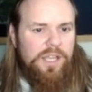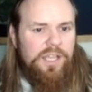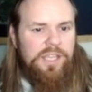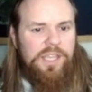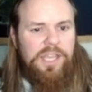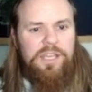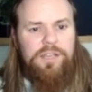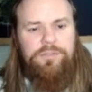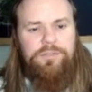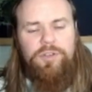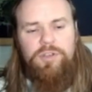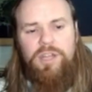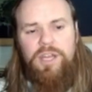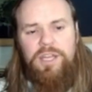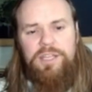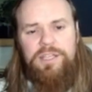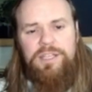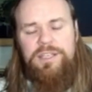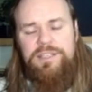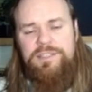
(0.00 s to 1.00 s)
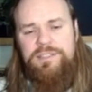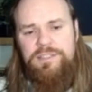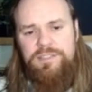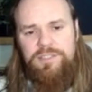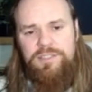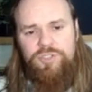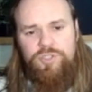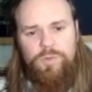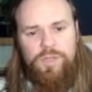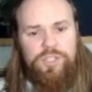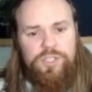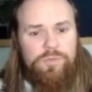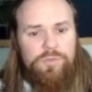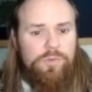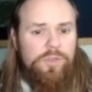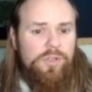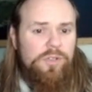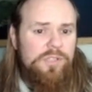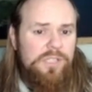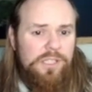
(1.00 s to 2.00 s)
Again, if you're not in a situation
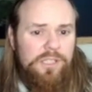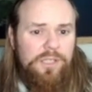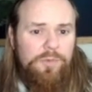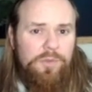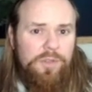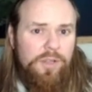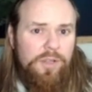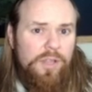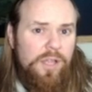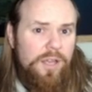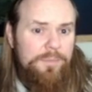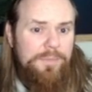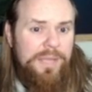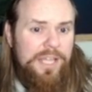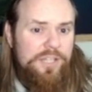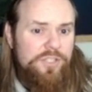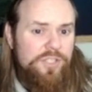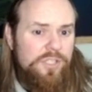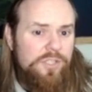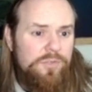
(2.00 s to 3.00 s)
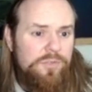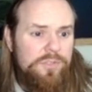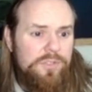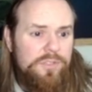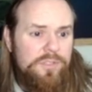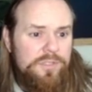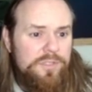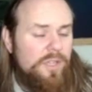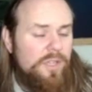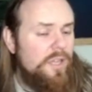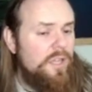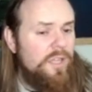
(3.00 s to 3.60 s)
where you're dealing with a lot of magic users,